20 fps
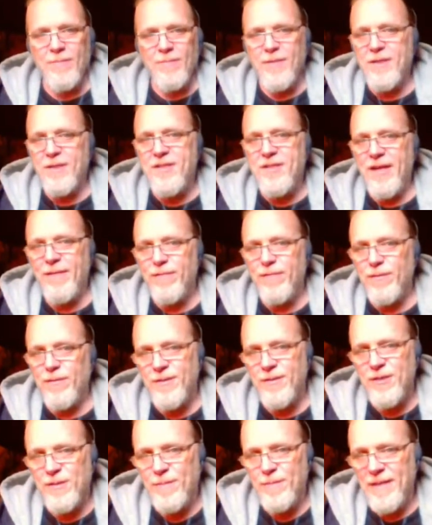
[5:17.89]
The devil
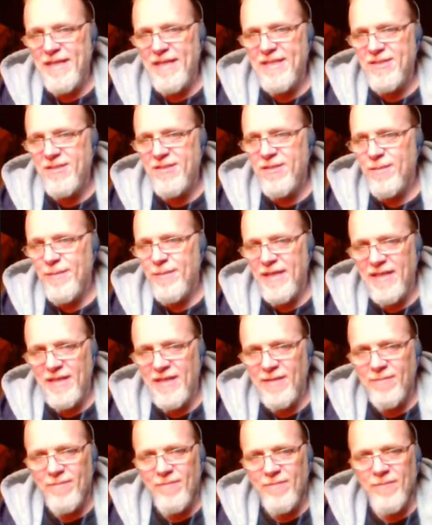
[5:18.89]
speaks to
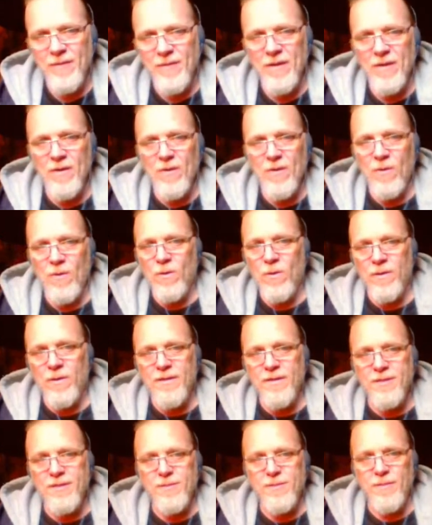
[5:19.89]
me.
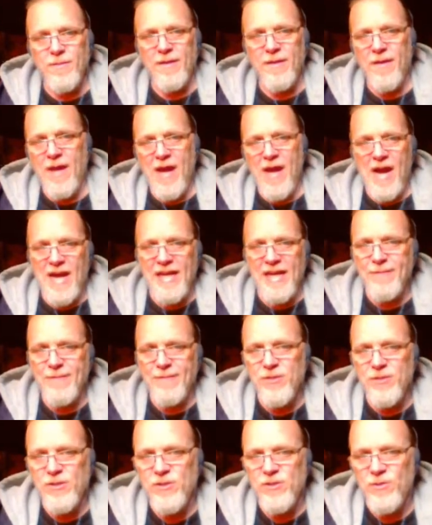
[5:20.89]
Or this one, I
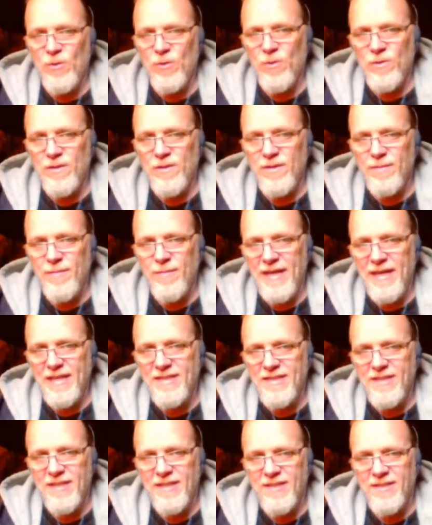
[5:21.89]
have stolen my
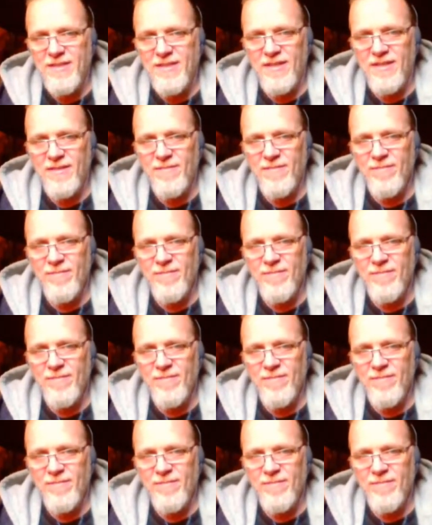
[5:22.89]
identity.